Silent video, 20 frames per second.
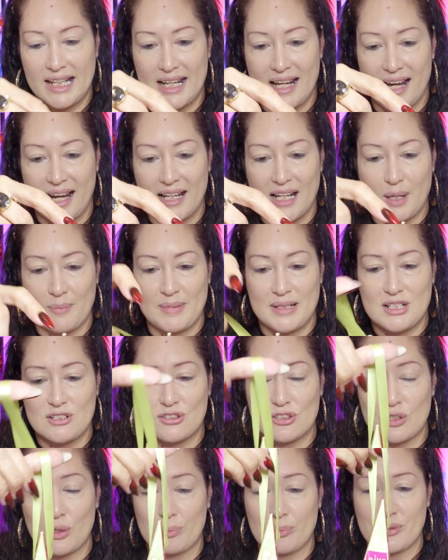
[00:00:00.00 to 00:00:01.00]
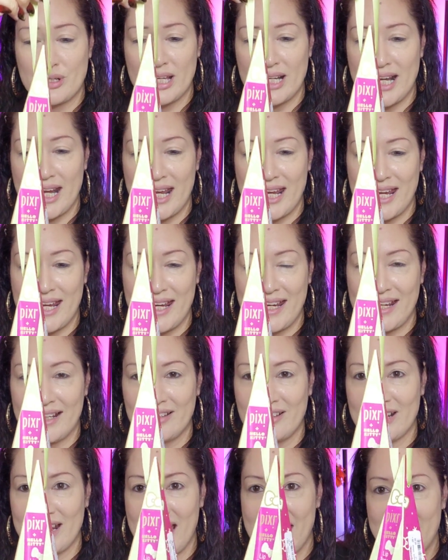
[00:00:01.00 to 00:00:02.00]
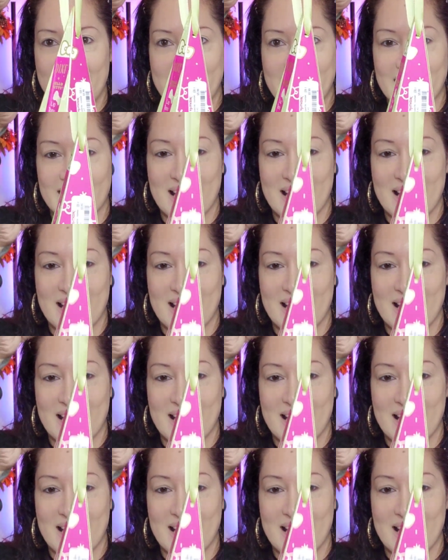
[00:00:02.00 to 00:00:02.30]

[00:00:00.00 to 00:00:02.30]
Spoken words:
I mean, it's so pretty. Look at it.